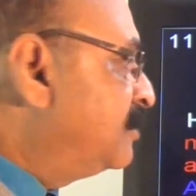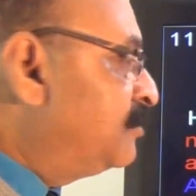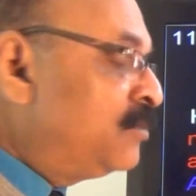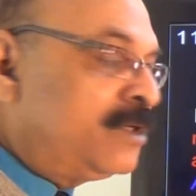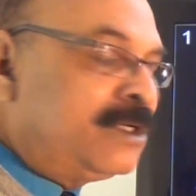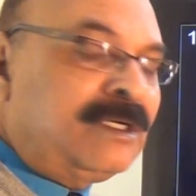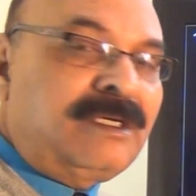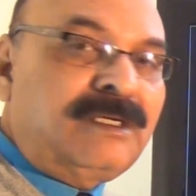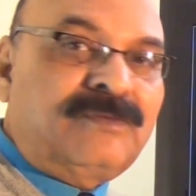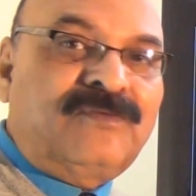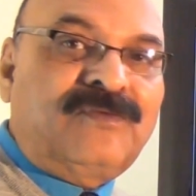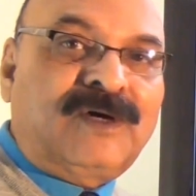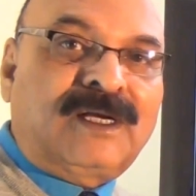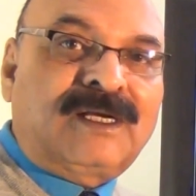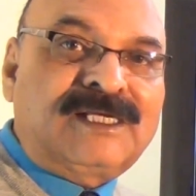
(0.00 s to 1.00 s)
a word
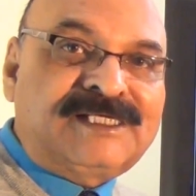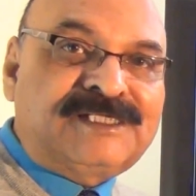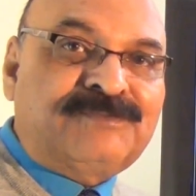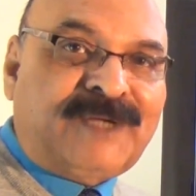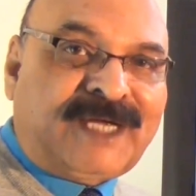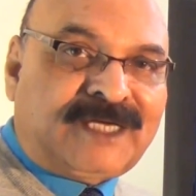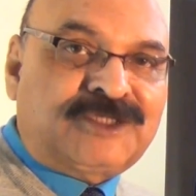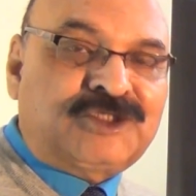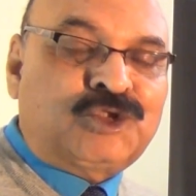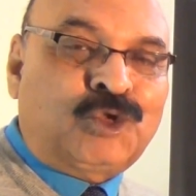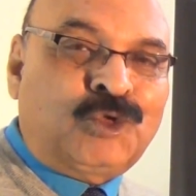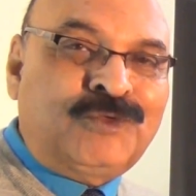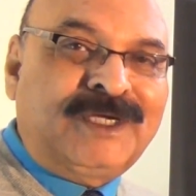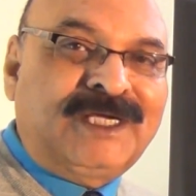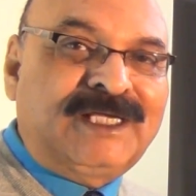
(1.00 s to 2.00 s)
for respect,
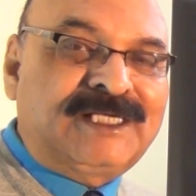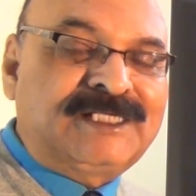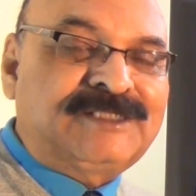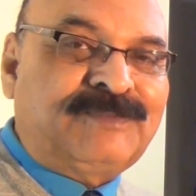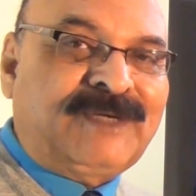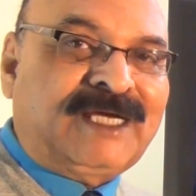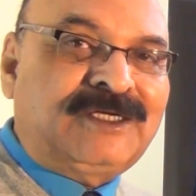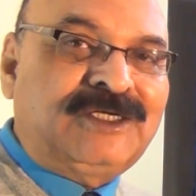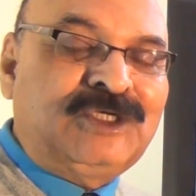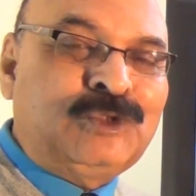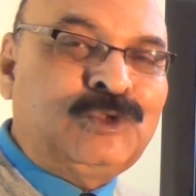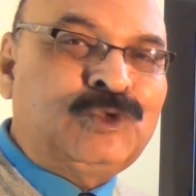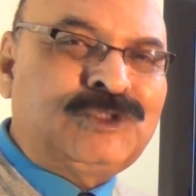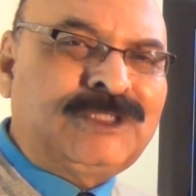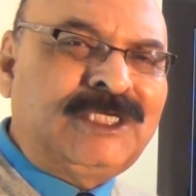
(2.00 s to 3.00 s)
showing respect,
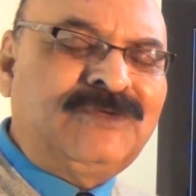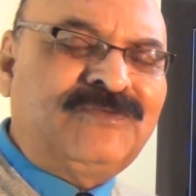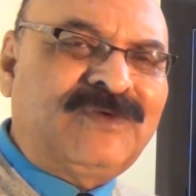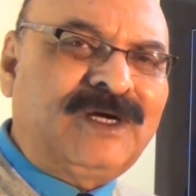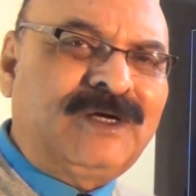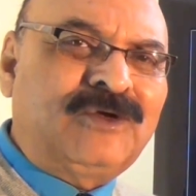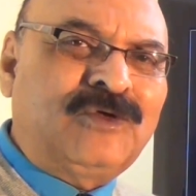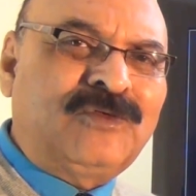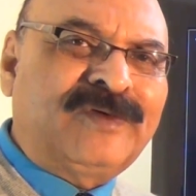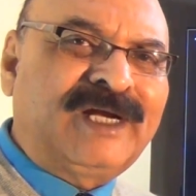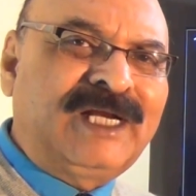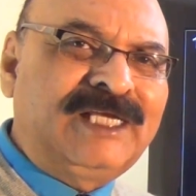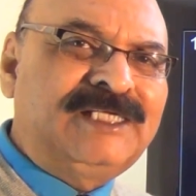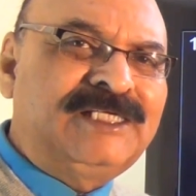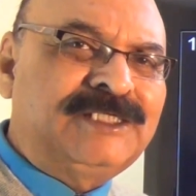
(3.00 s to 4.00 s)
used in front of
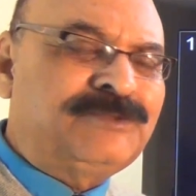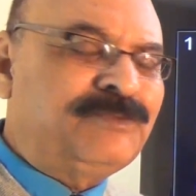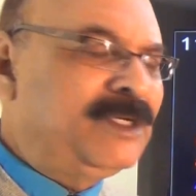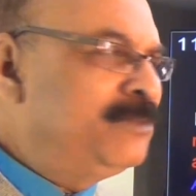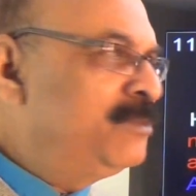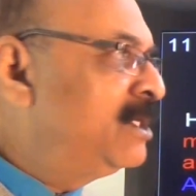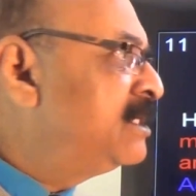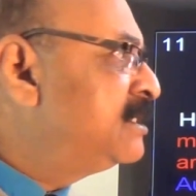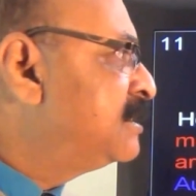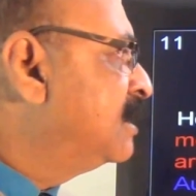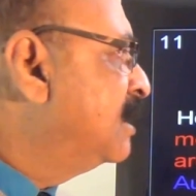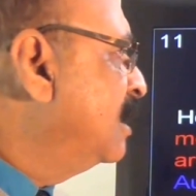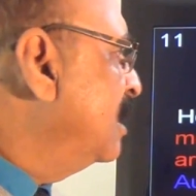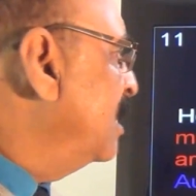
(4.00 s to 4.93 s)
religious members.